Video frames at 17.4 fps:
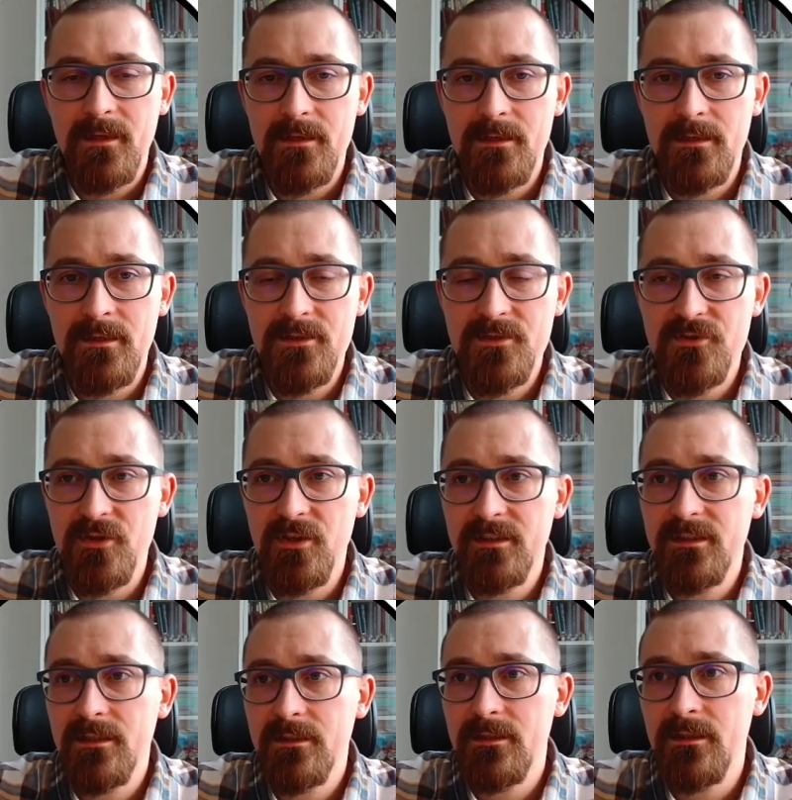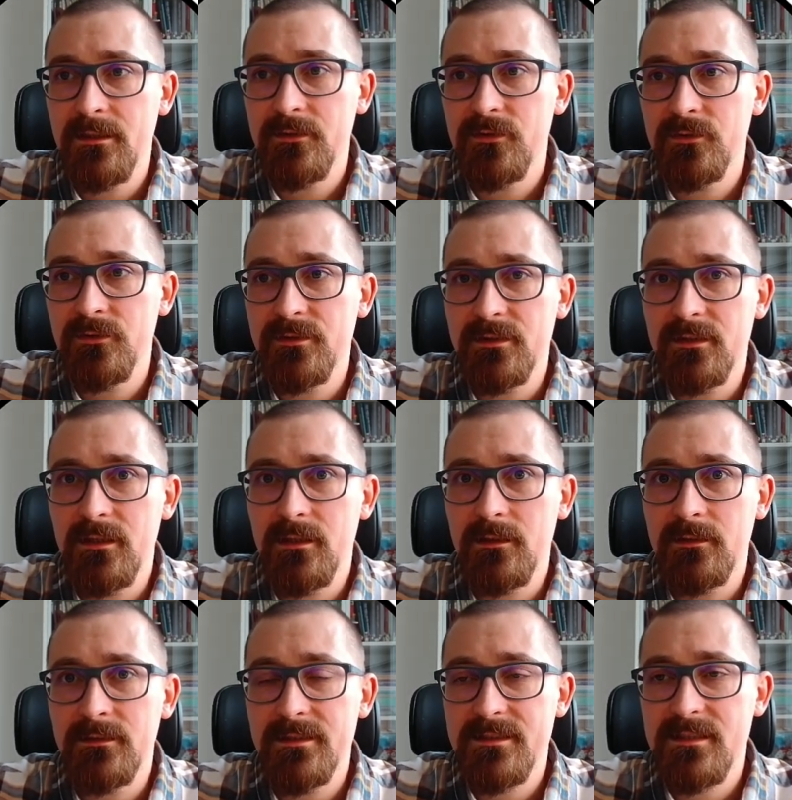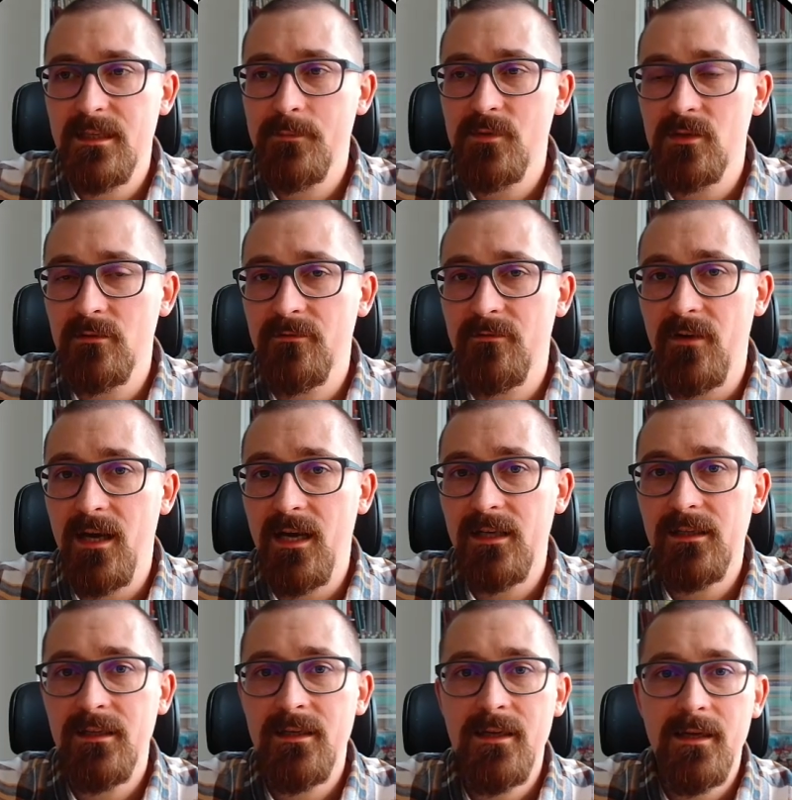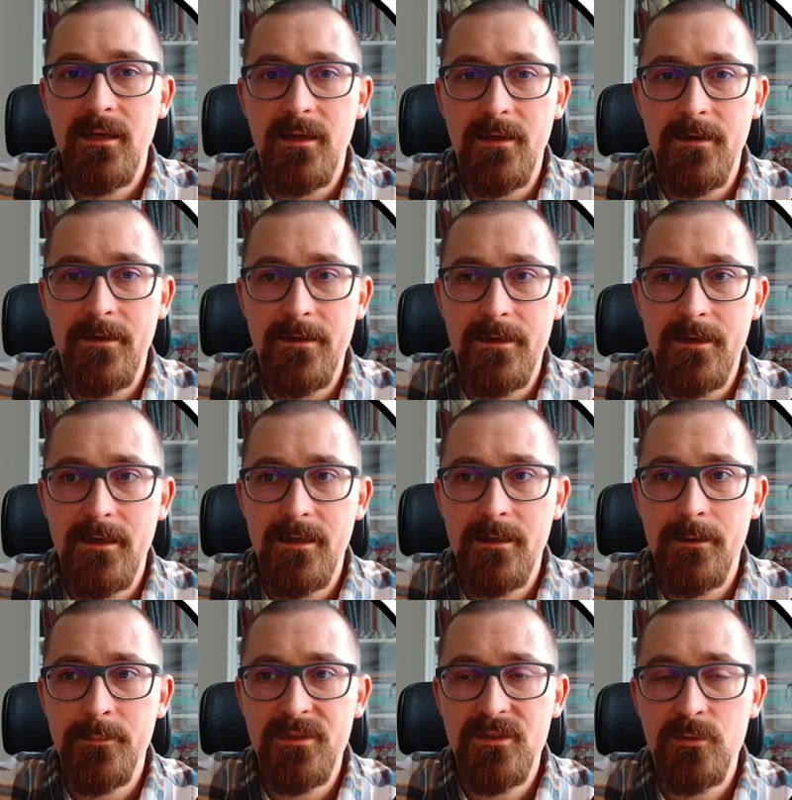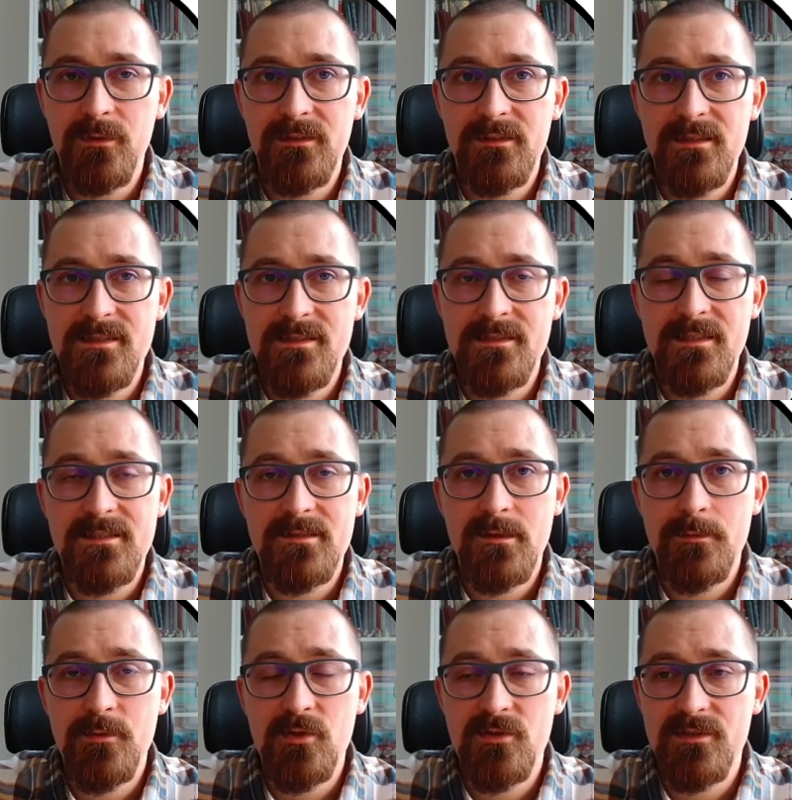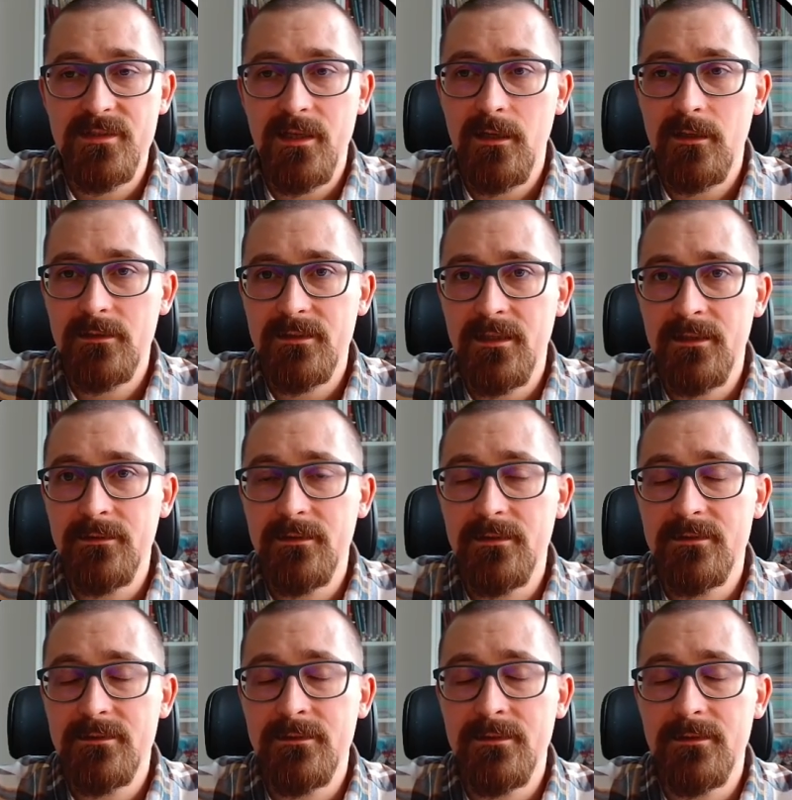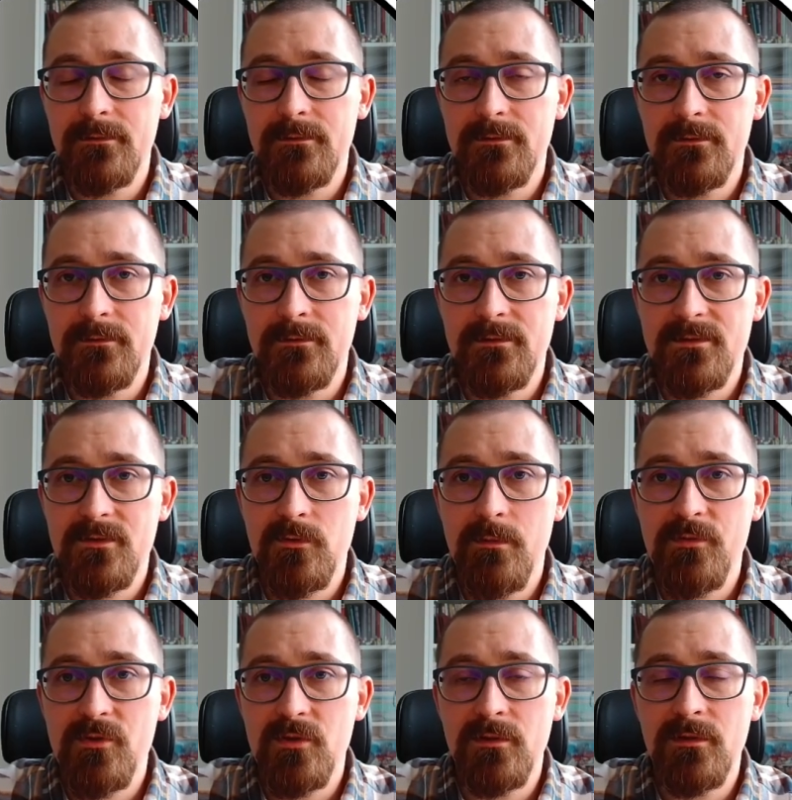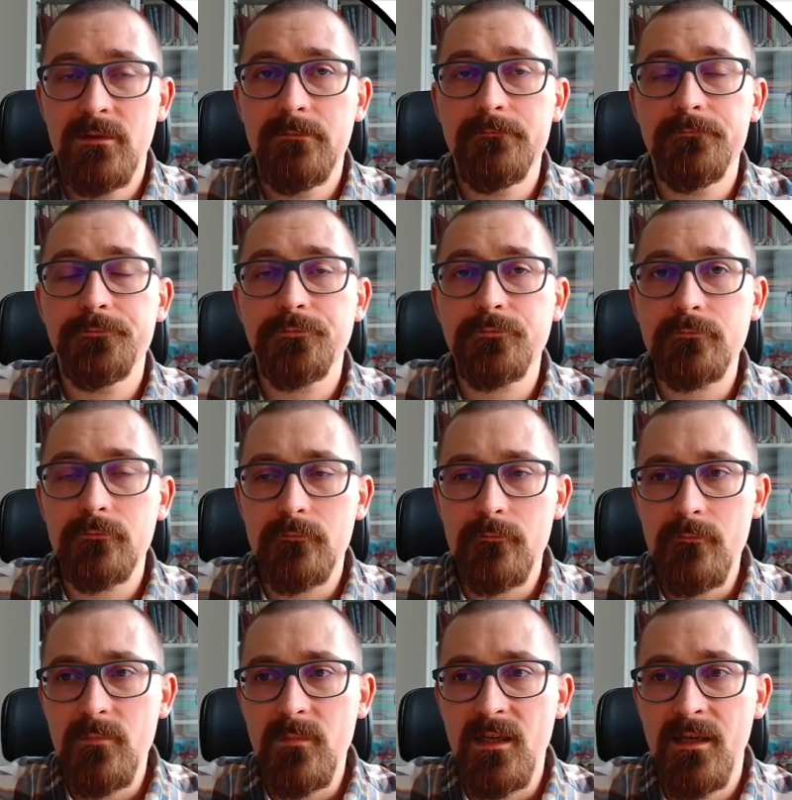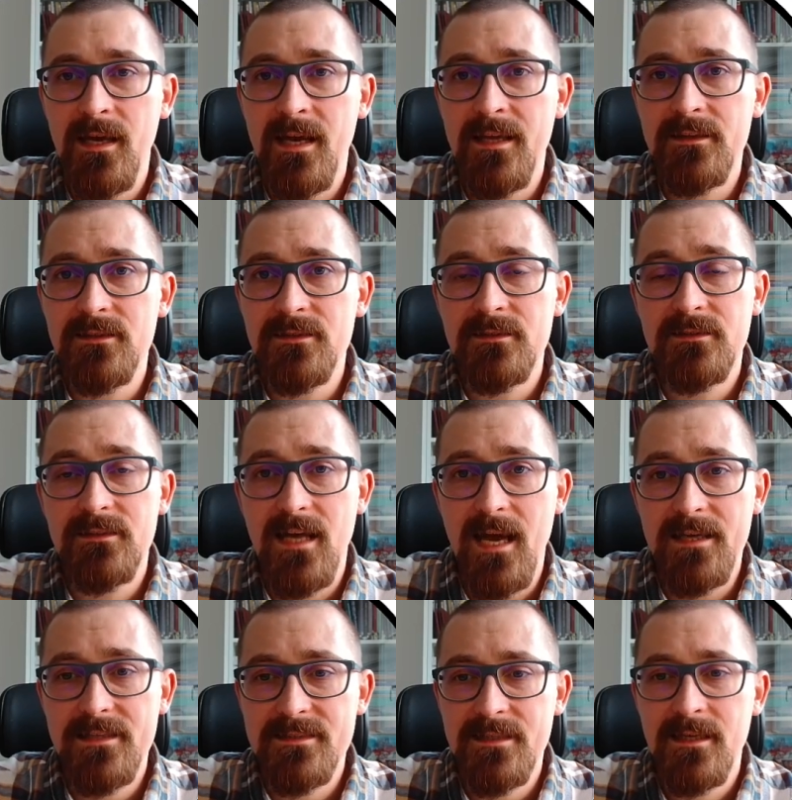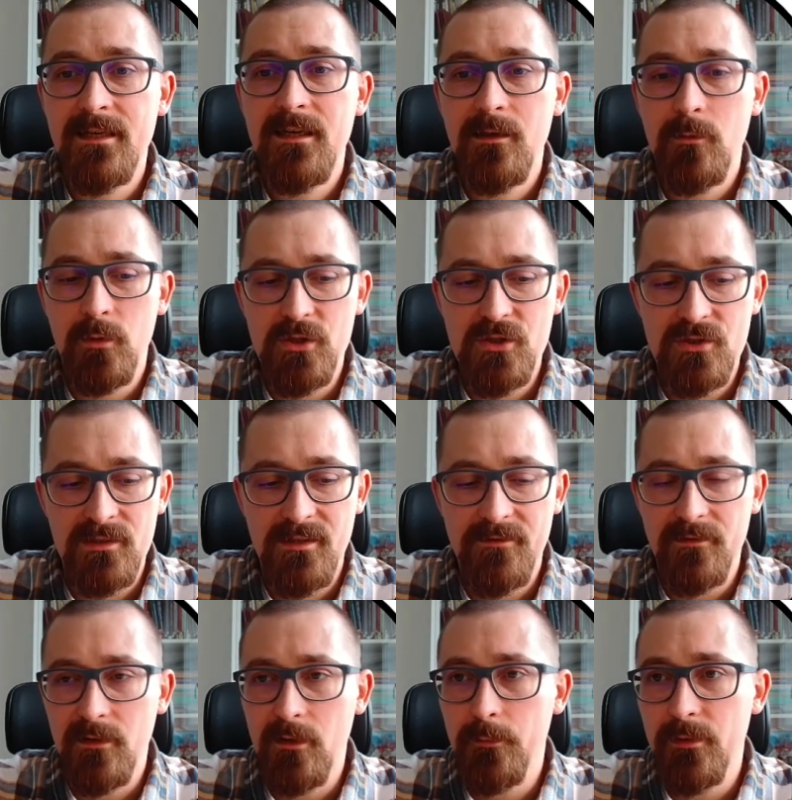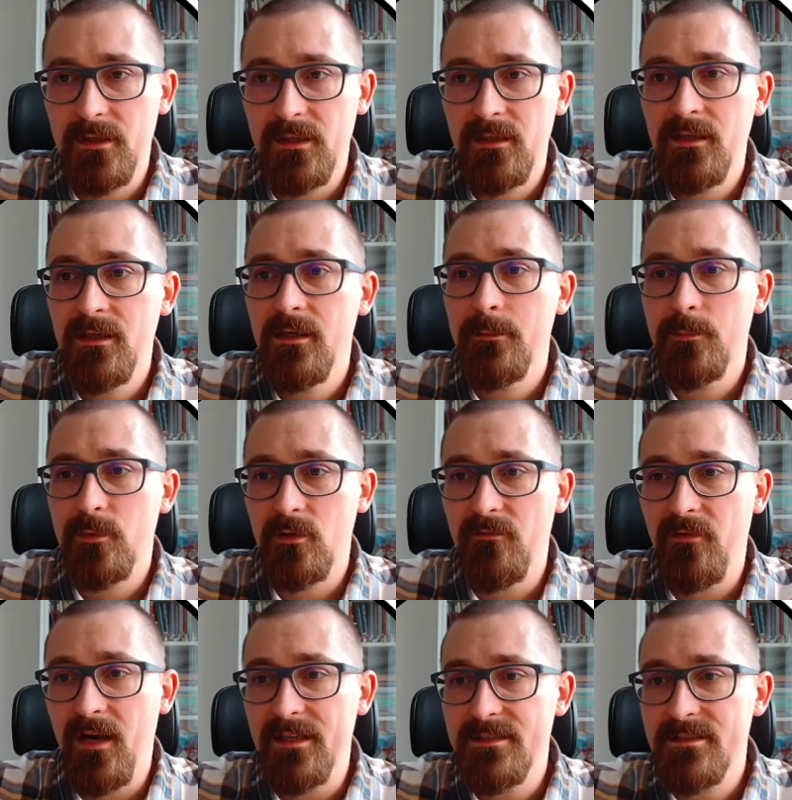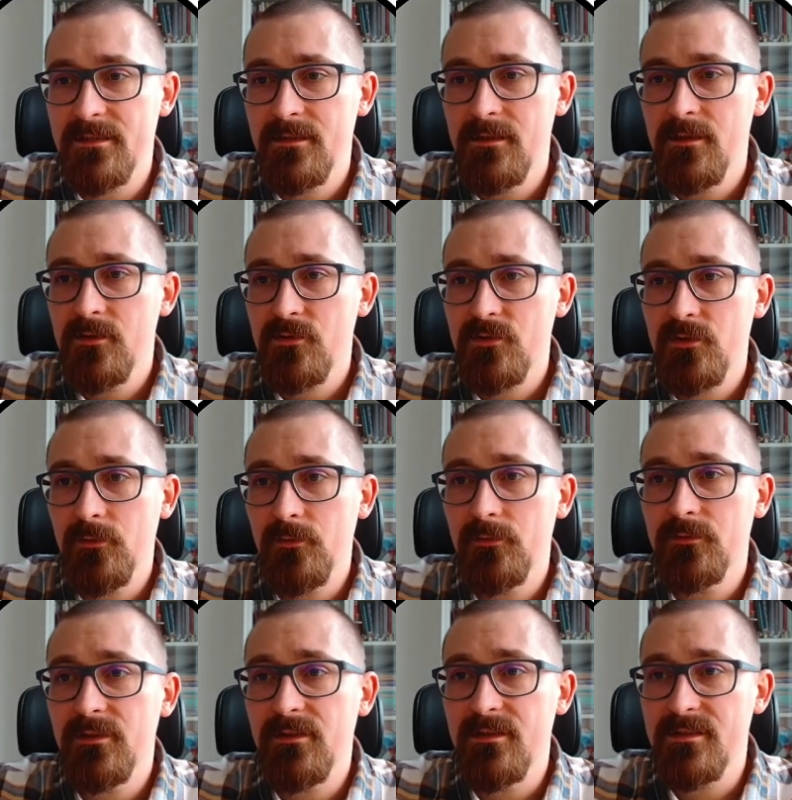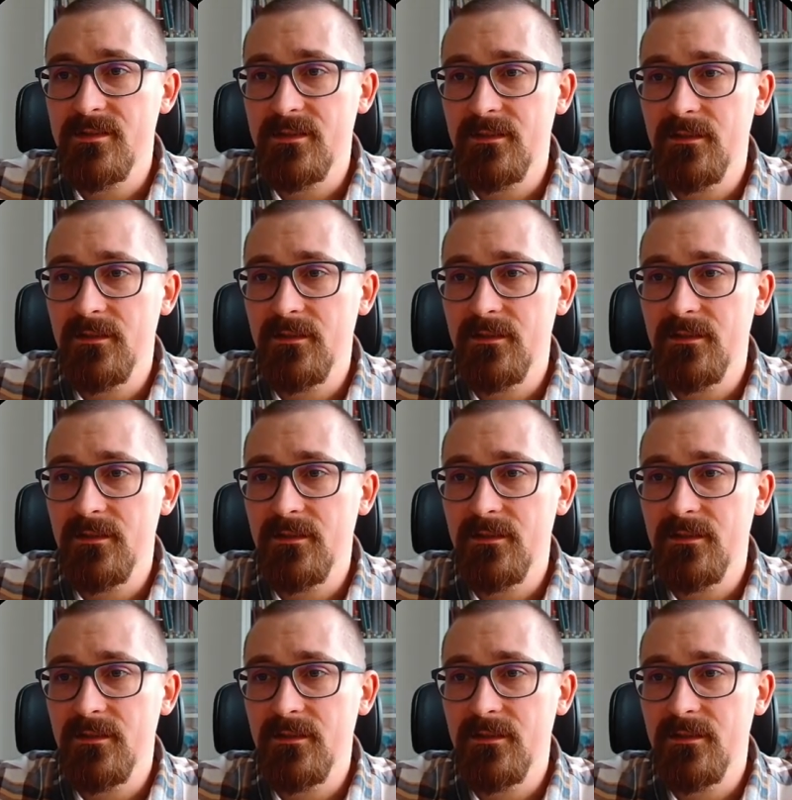inserted into the description file between this description start and the description and tags which developer provides. So there is